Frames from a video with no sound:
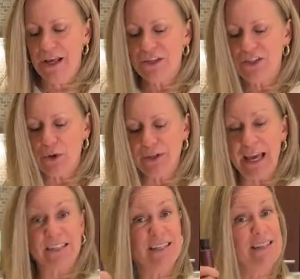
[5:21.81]
So
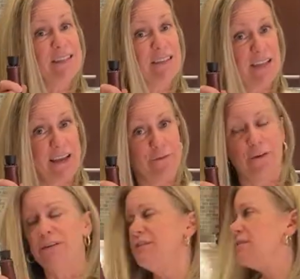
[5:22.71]
yes, this is delightful.
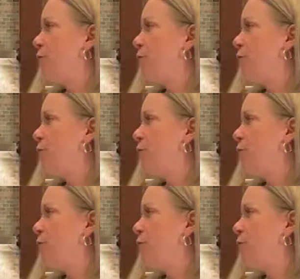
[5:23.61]
This is a